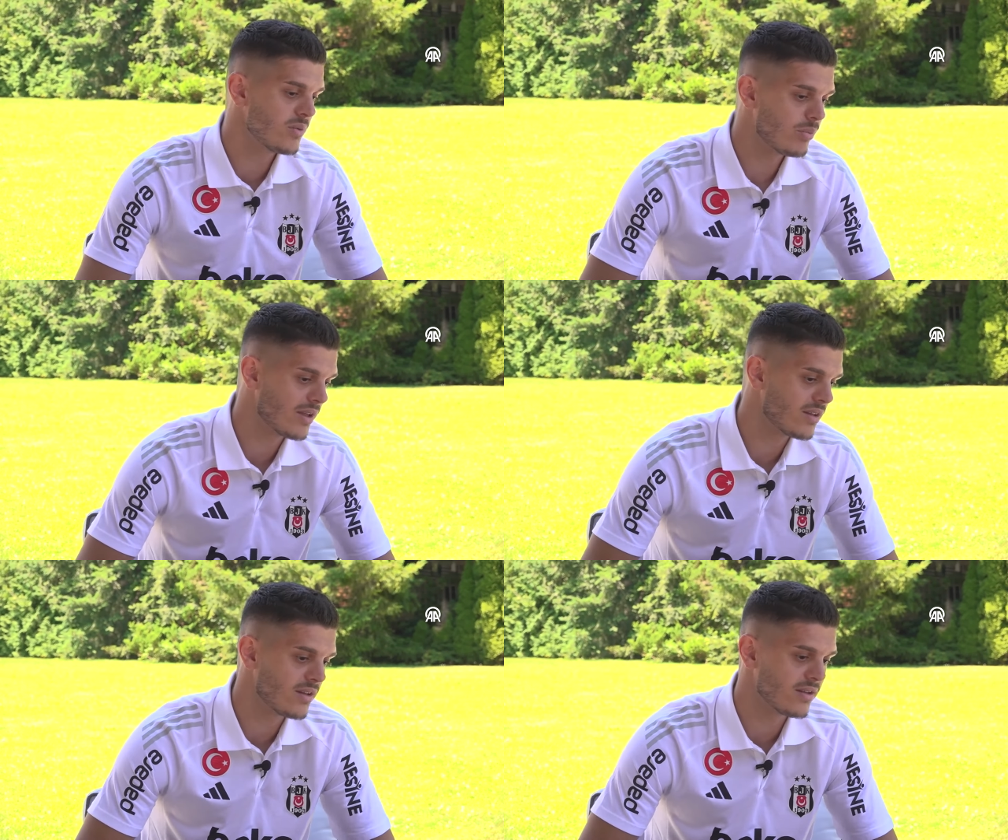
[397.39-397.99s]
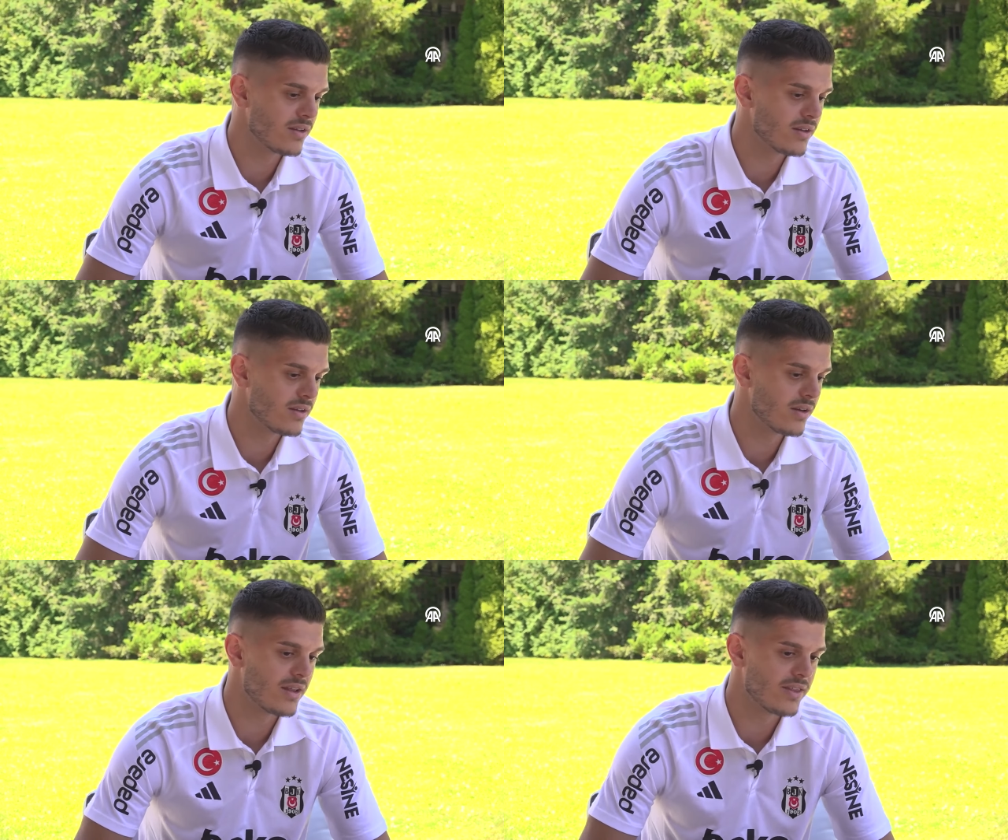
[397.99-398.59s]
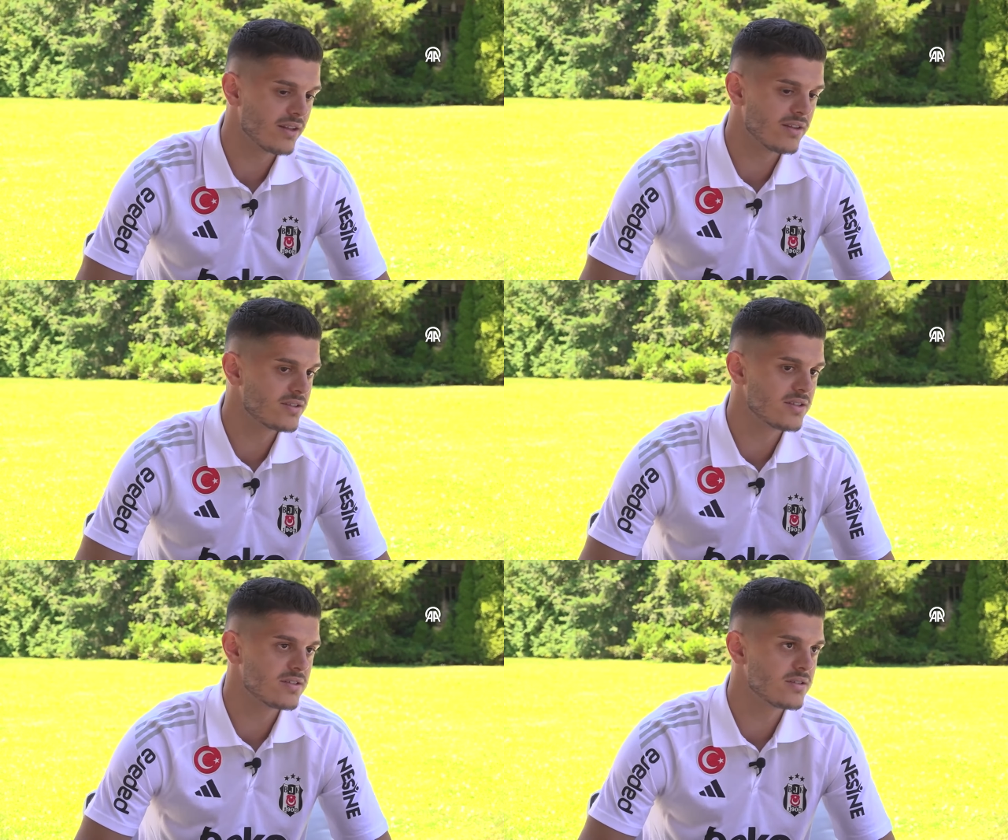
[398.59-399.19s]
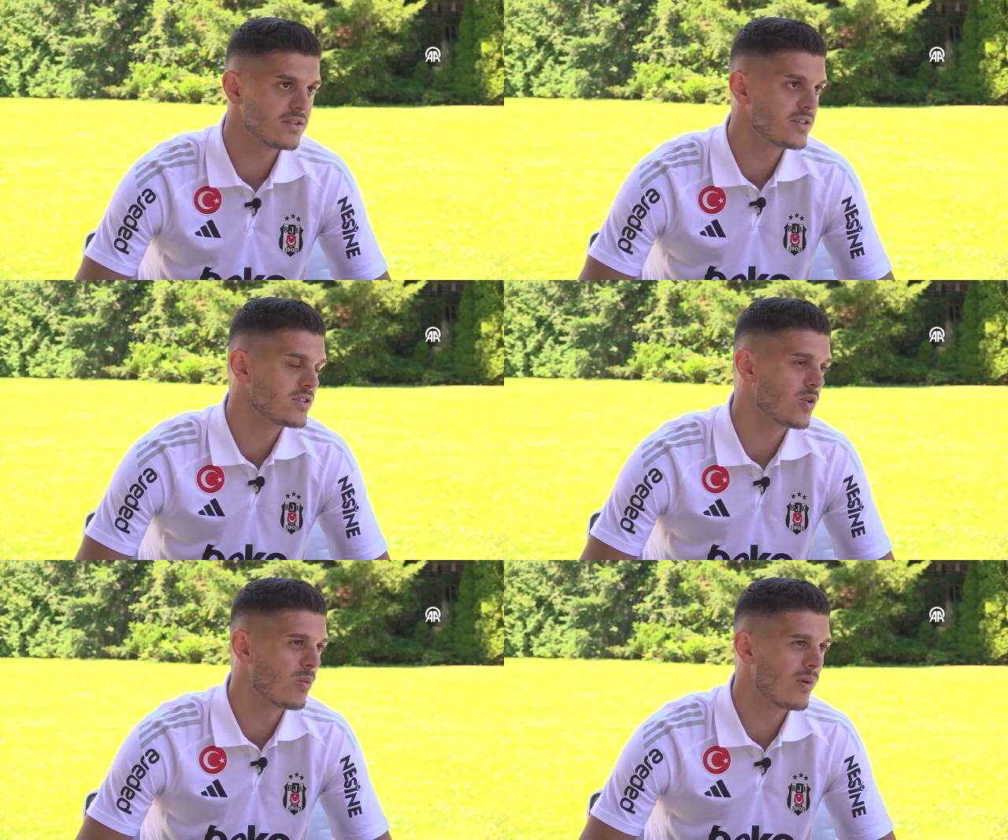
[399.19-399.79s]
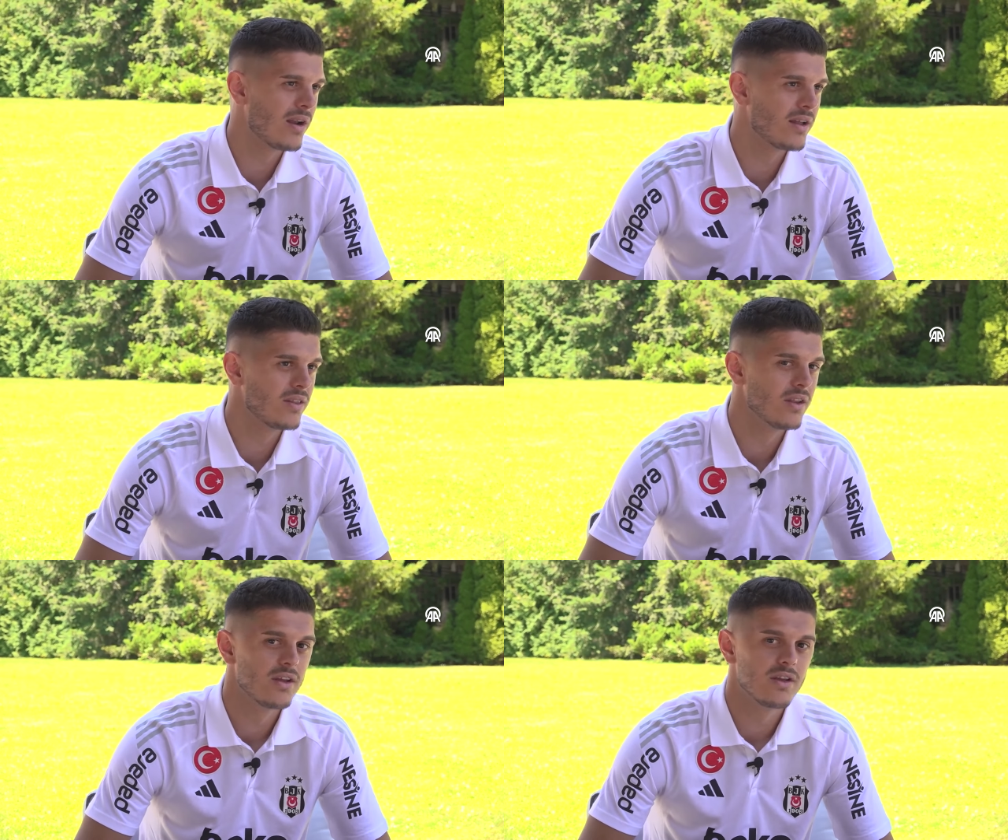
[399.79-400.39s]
But I think this is normal, and